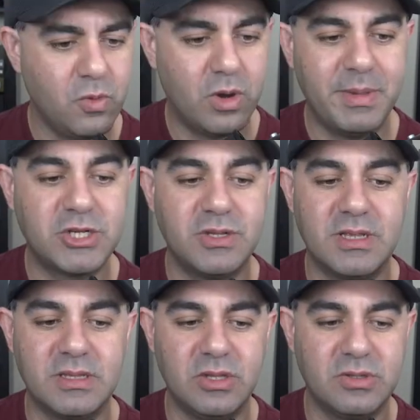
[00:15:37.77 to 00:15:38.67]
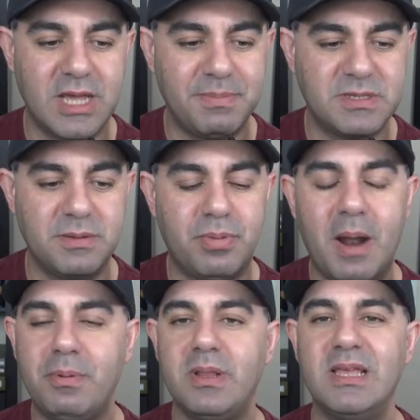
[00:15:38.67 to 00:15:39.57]
You want to make sure that you type this in
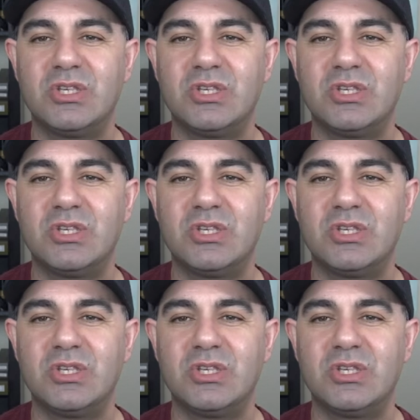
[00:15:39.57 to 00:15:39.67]
properly.